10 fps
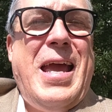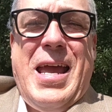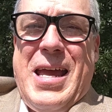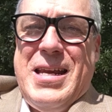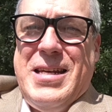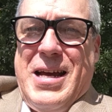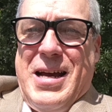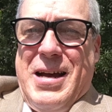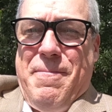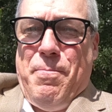And
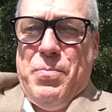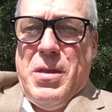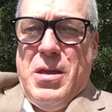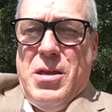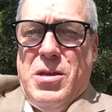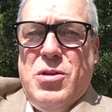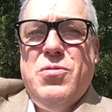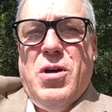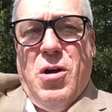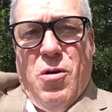uh, you
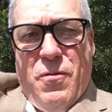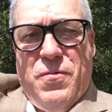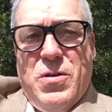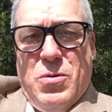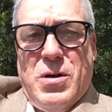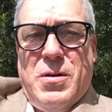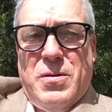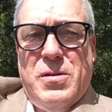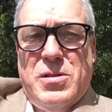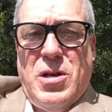know, if you were,
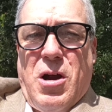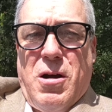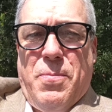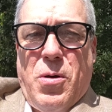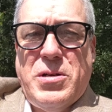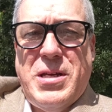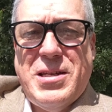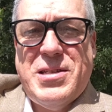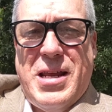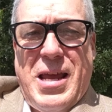saw our reports
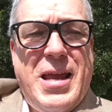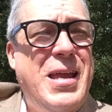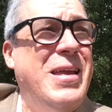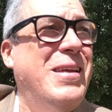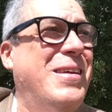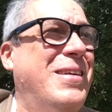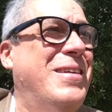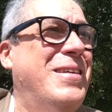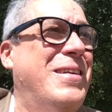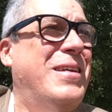yesterday,
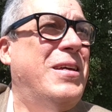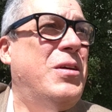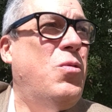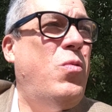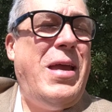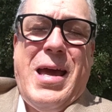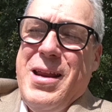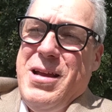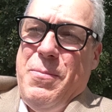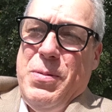we had a
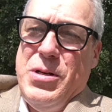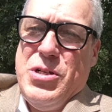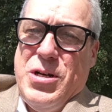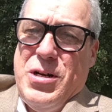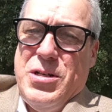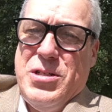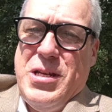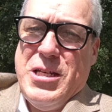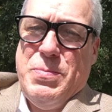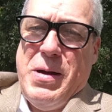couple of jurors
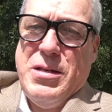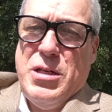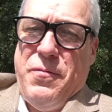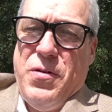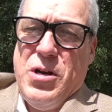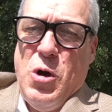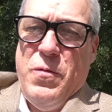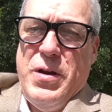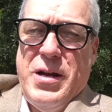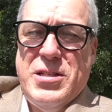test positive for
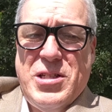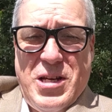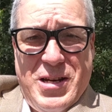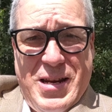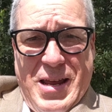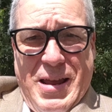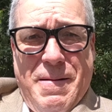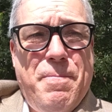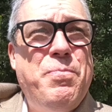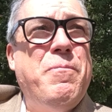COVID on
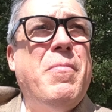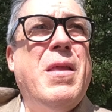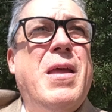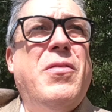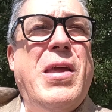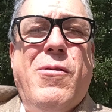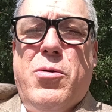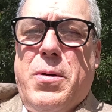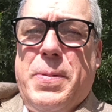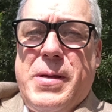Sunday. They
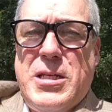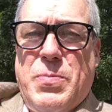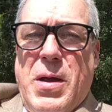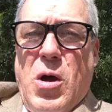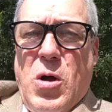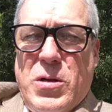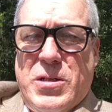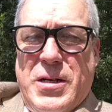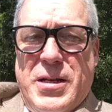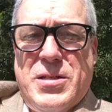were replaced by
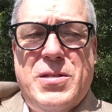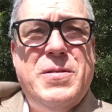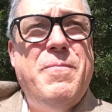alternates.